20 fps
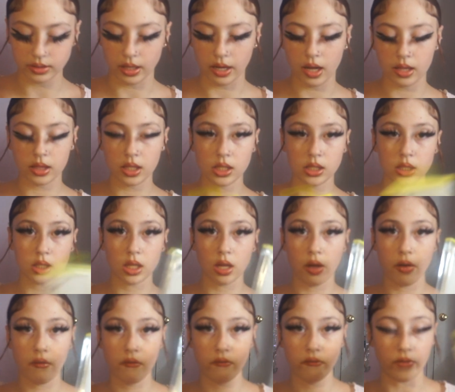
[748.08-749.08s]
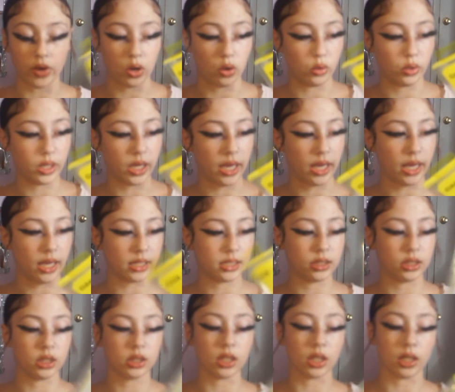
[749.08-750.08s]
I got this phone case,
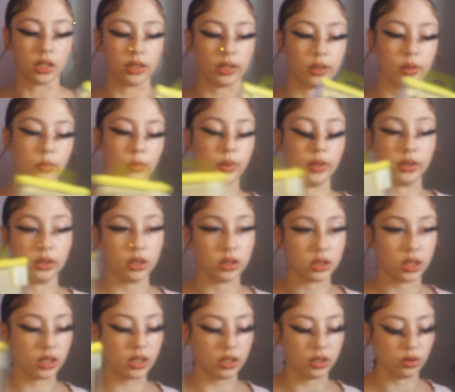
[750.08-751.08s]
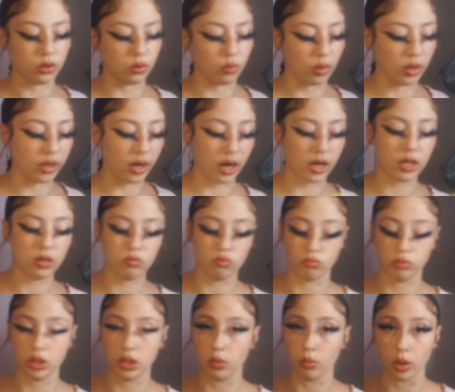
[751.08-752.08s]
just a clear one because I need a new one. I didn't
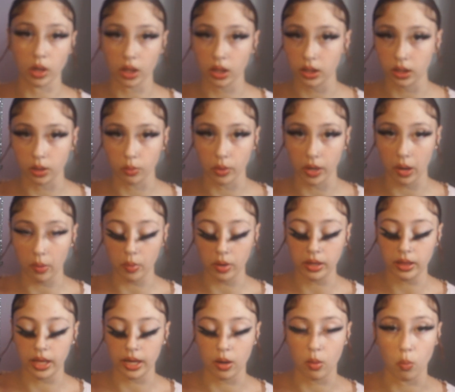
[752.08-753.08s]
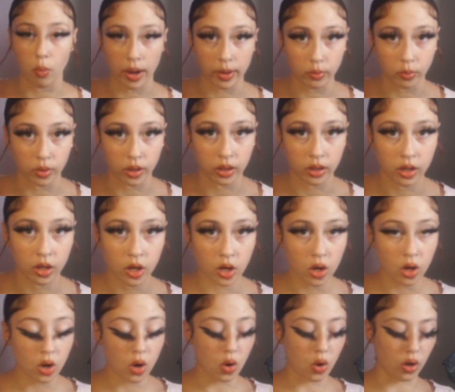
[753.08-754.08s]
really want a clear one. I wanted like a white one
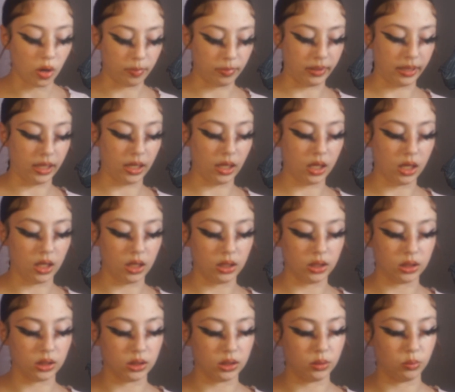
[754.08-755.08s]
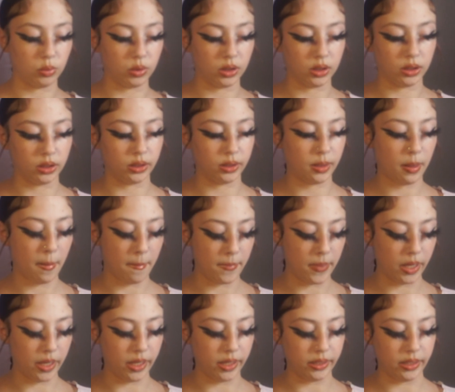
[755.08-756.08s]
or a plain colored one,
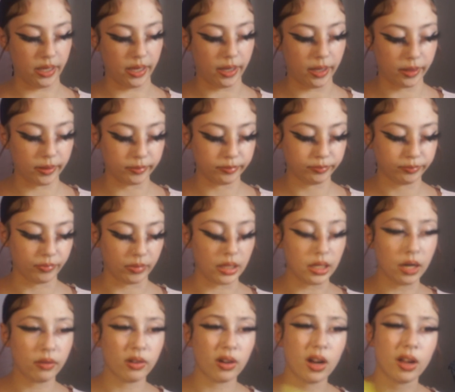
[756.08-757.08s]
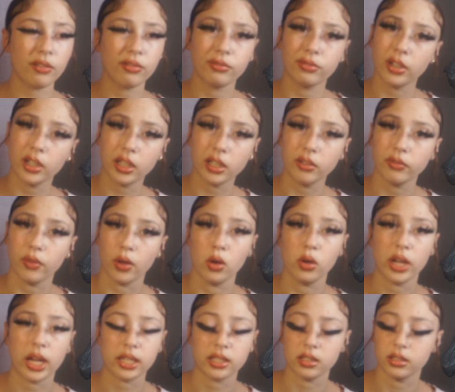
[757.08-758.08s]
but yeah, they never have freaking phone
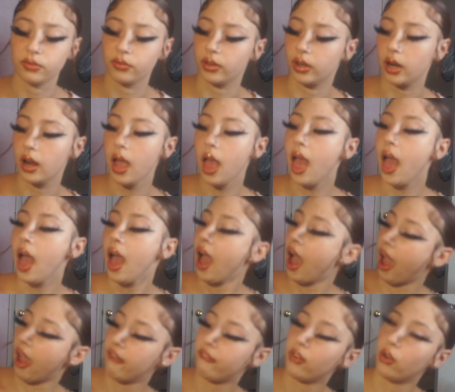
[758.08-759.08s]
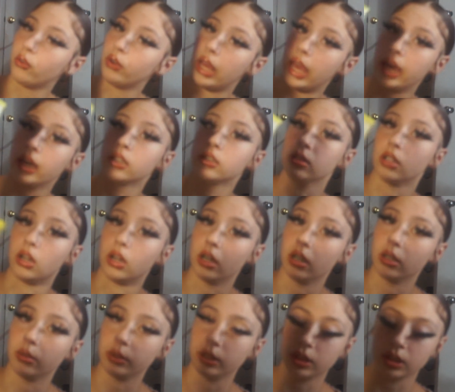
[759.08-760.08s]
cases for iPhone
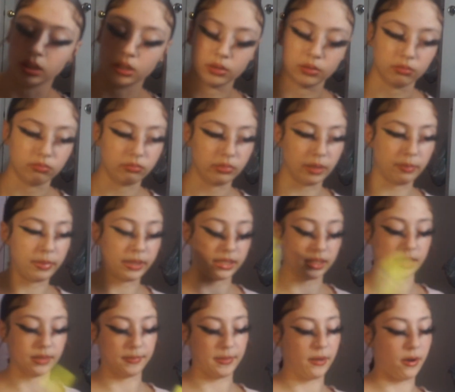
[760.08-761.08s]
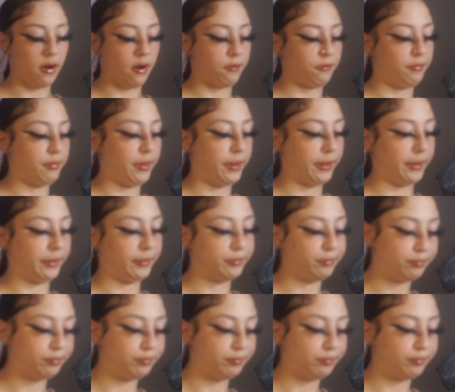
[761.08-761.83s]
XR, which is, it pisses me off. But